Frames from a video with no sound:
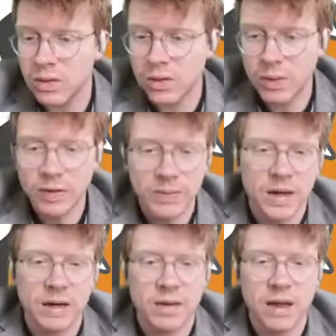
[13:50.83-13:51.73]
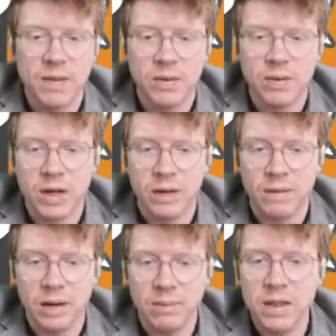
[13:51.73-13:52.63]
So once we understand those kind of
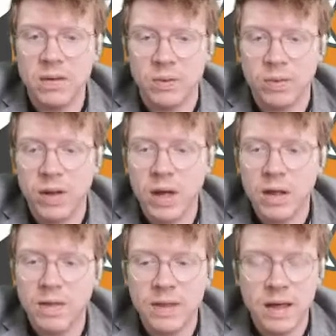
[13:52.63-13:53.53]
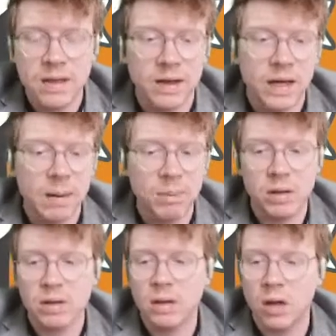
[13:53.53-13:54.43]
fundamentals, there's a
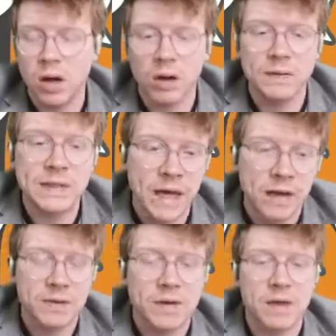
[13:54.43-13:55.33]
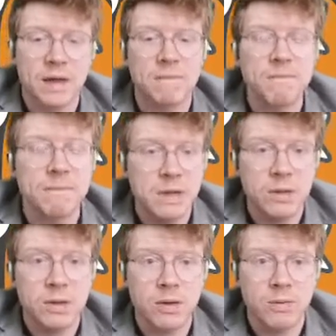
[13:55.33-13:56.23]
couple of tasks here for
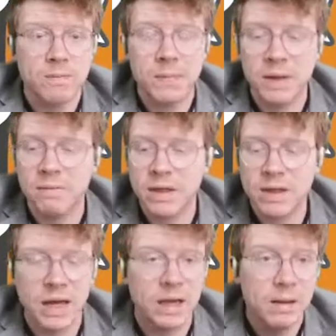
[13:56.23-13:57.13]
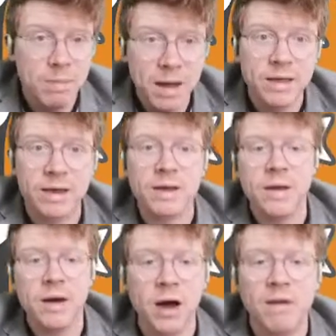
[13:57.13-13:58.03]
you to do, investigating the
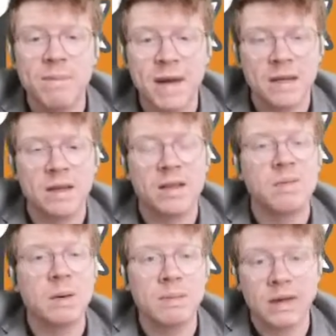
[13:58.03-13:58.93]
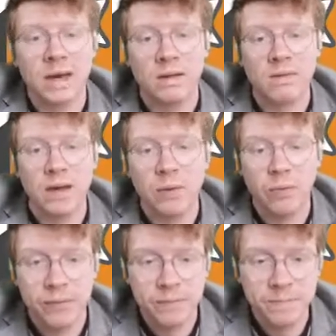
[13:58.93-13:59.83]
basics of magnetism and magnetic
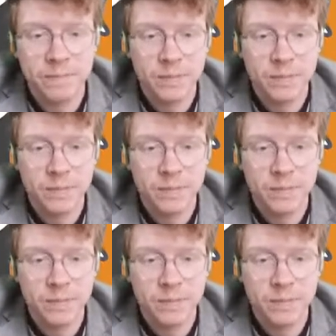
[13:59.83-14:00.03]
fields.